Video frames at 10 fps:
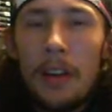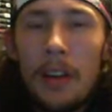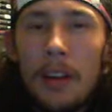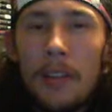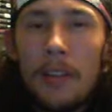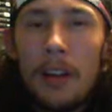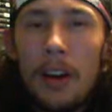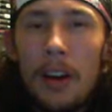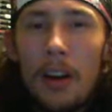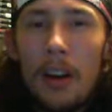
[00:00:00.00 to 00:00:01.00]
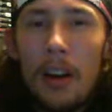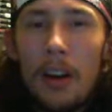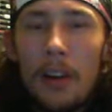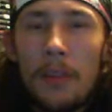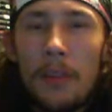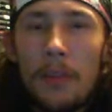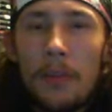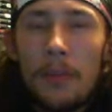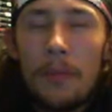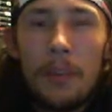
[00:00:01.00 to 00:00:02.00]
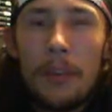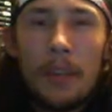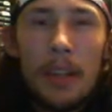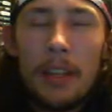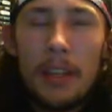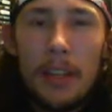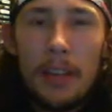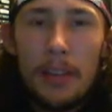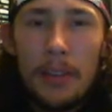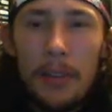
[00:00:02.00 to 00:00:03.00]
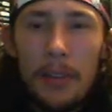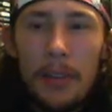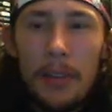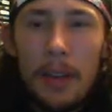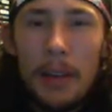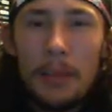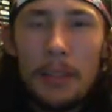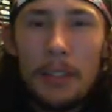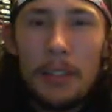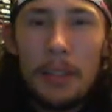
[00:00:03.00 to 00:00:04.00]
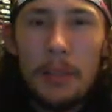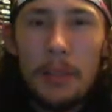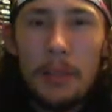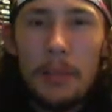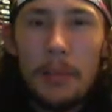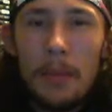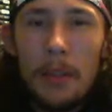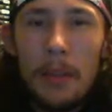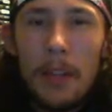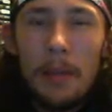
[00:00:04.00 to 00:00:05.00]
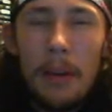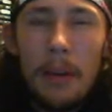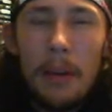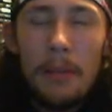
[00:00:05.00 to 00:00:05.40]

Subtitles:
our little get-together family, so at my